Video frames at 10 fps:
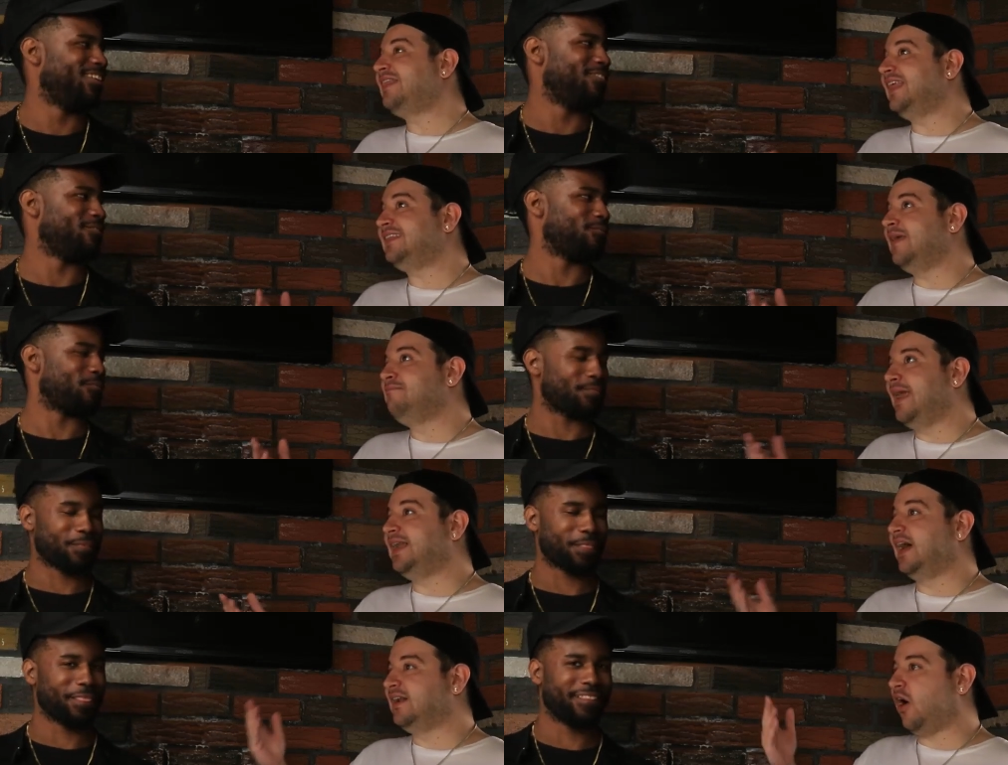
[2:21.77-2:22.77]
Speaker 1: I think they
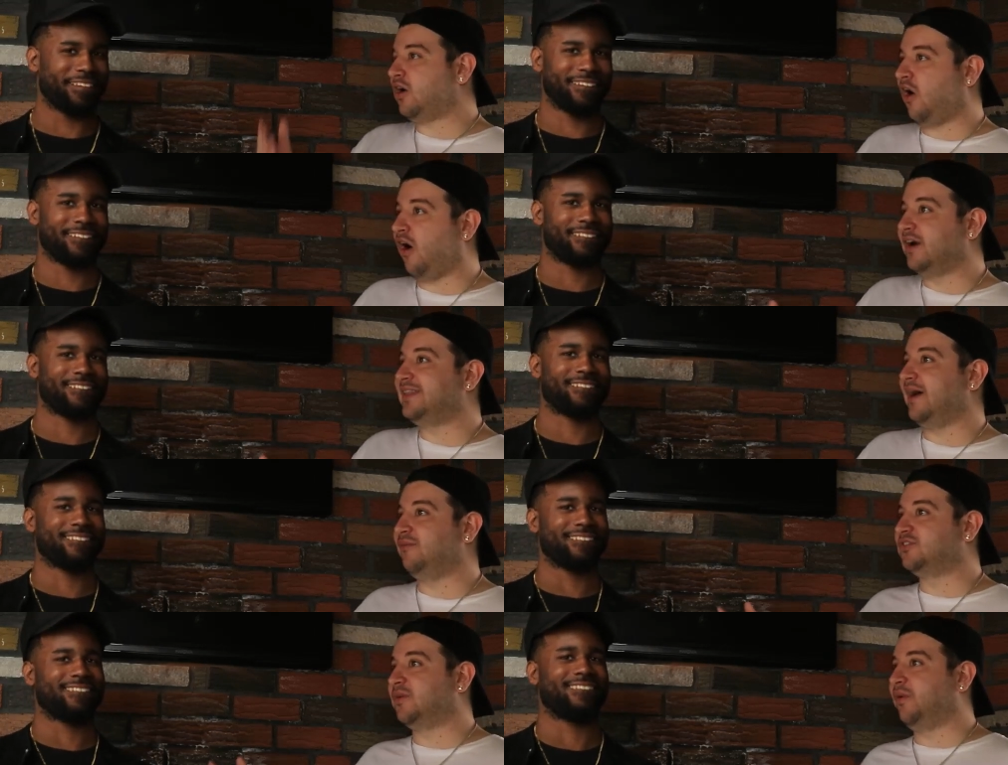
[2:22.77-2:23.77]
made a card that
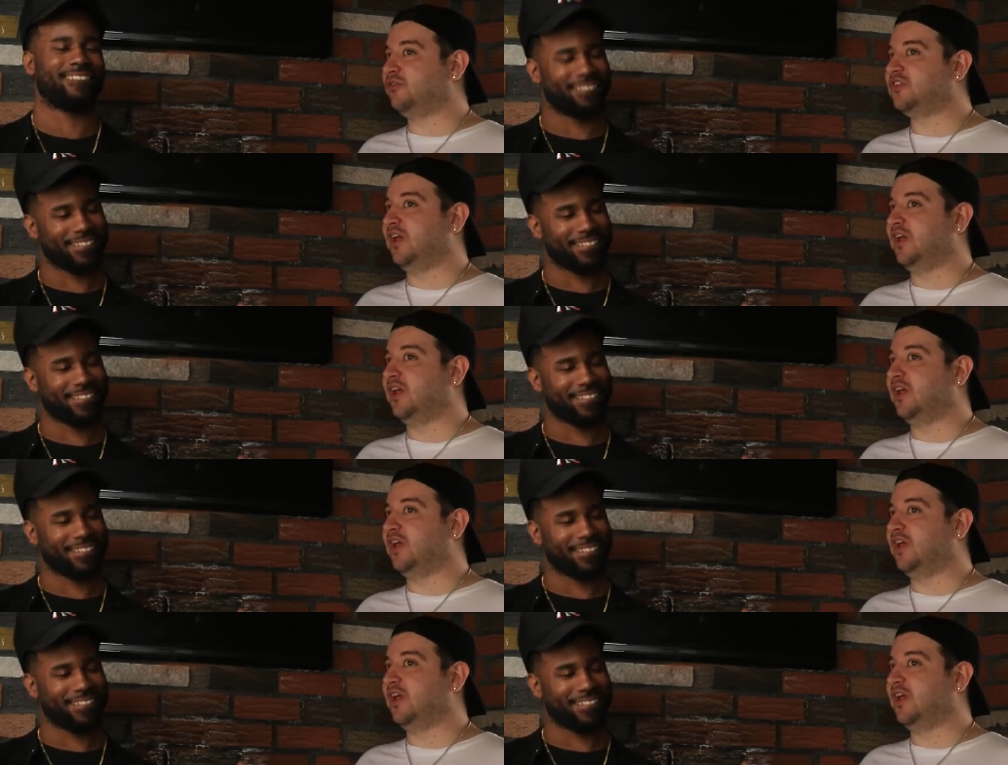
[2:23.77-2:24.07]
was supposed